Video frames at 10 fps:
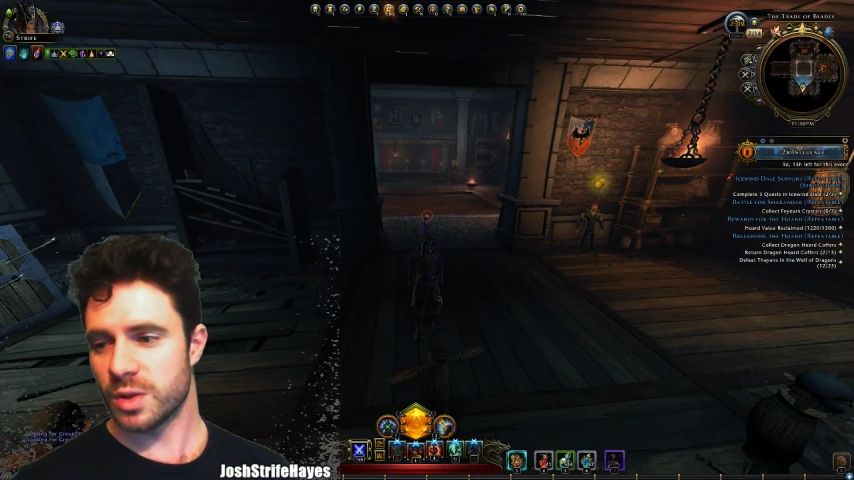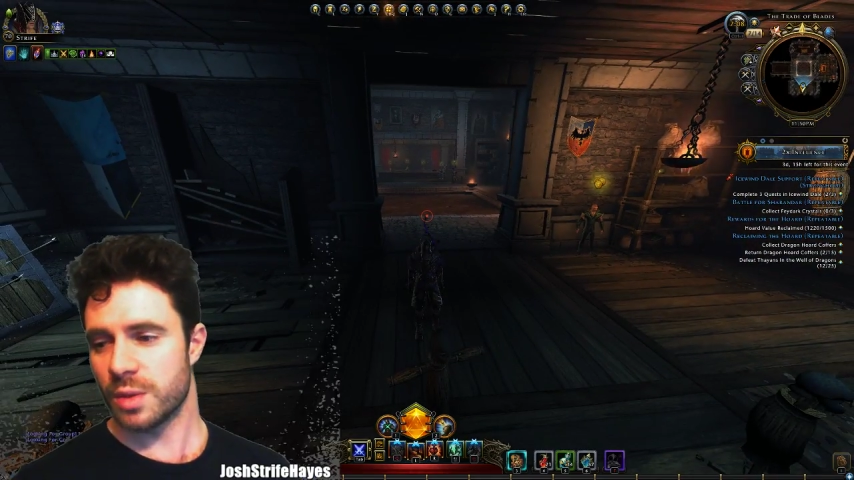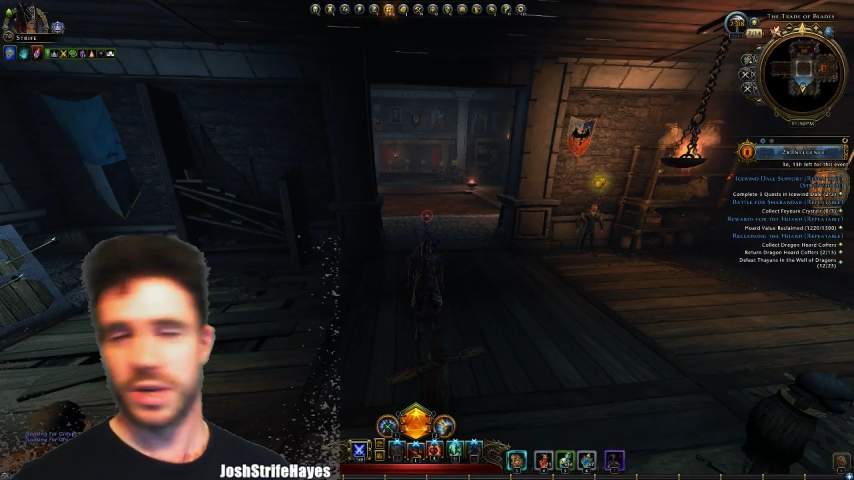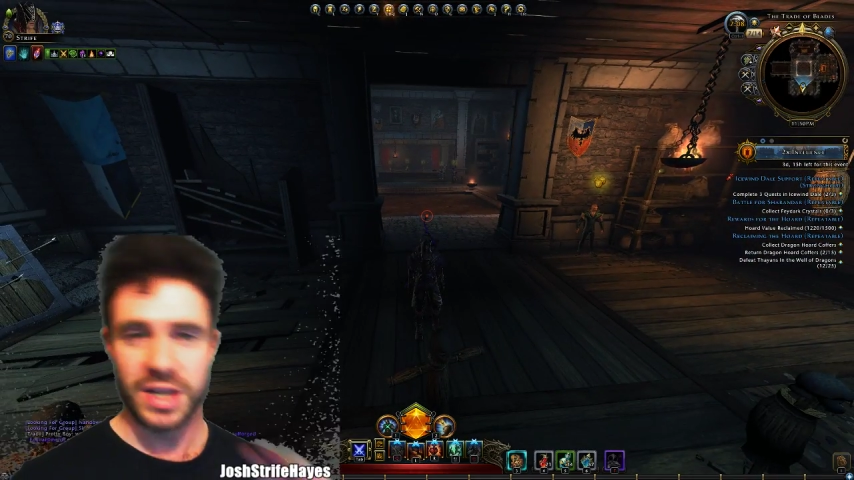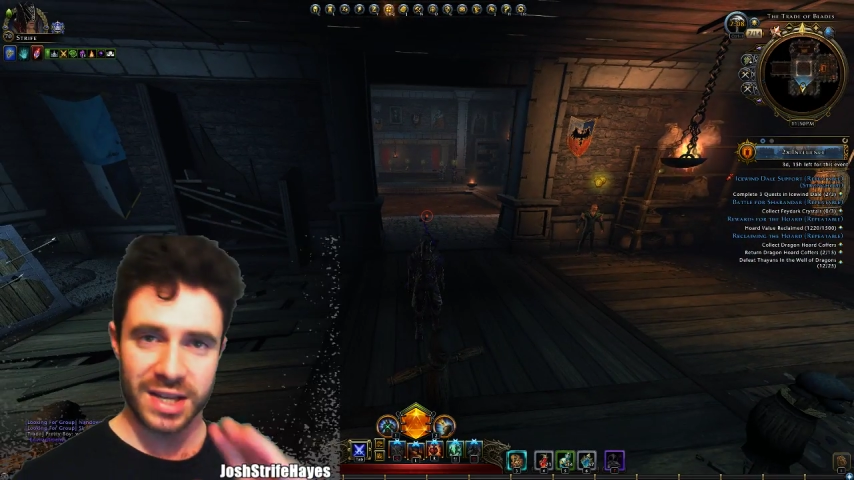When
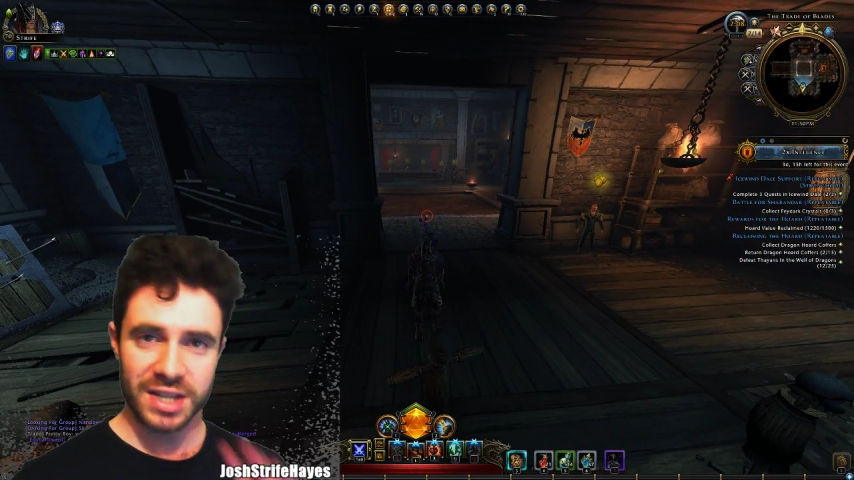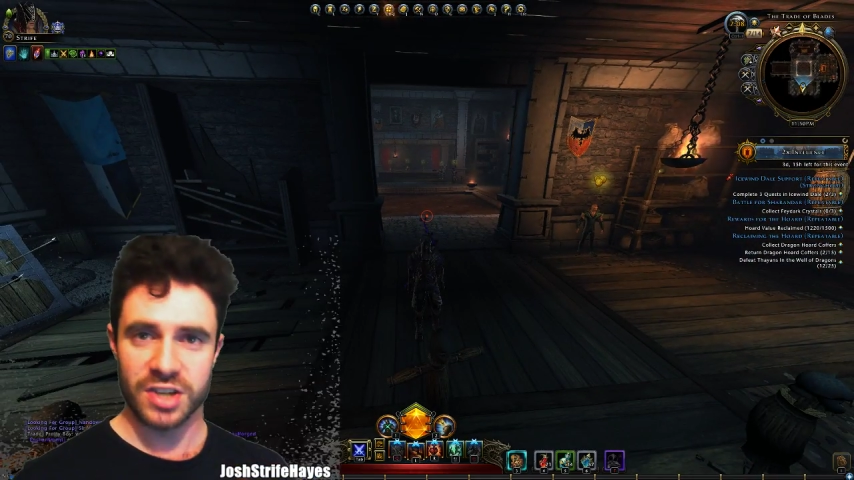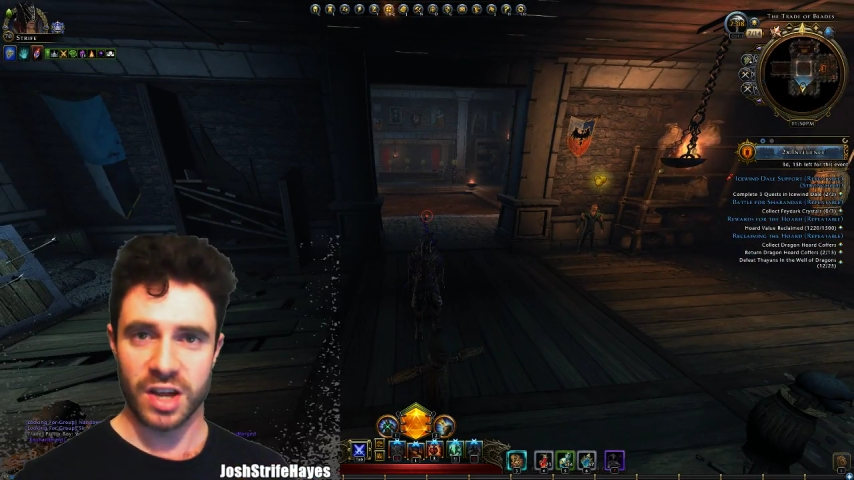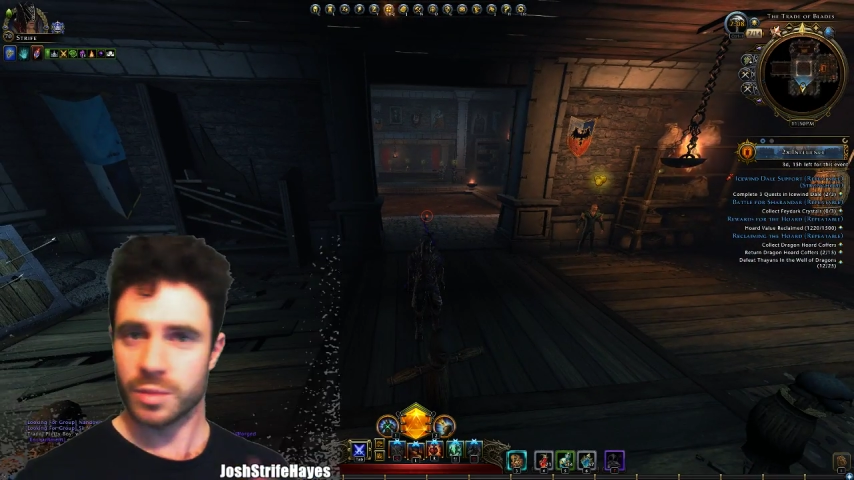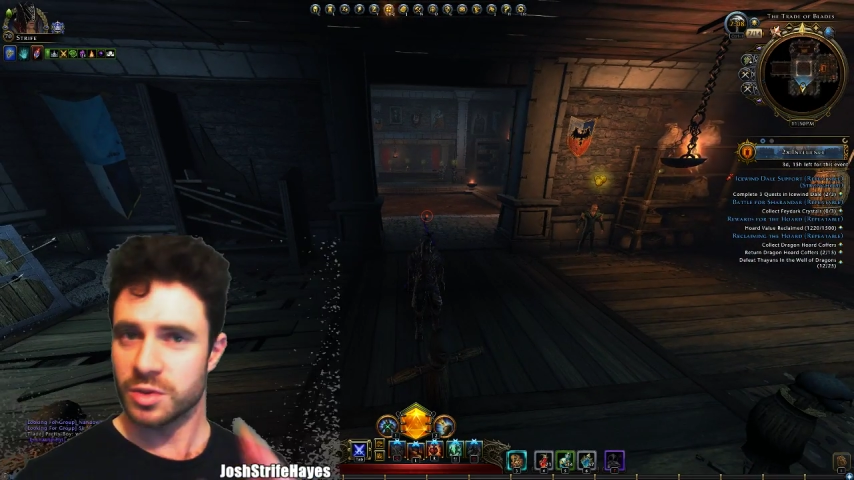we're nearly
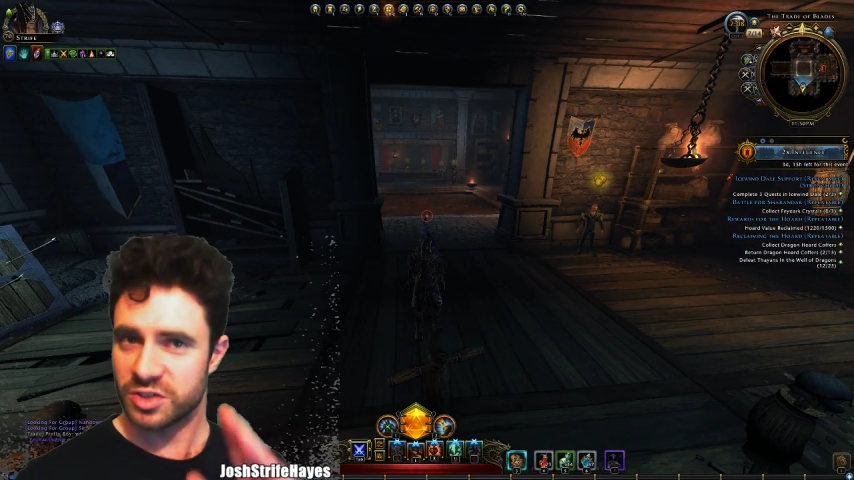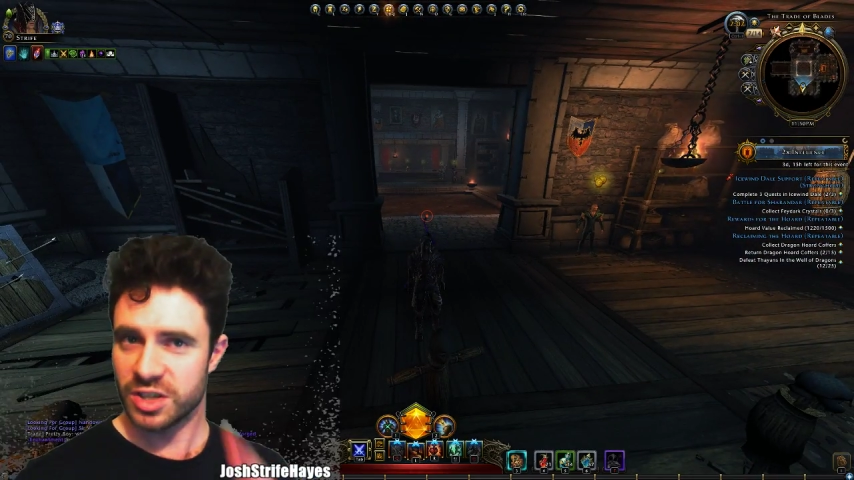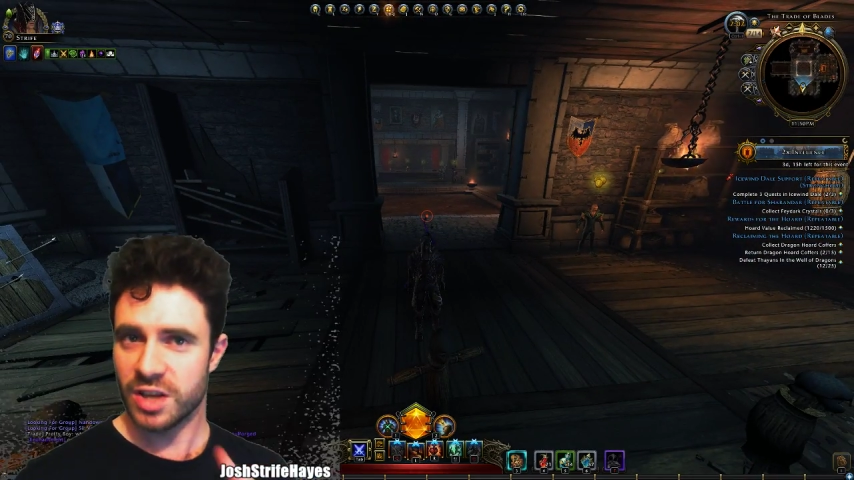done, we'll see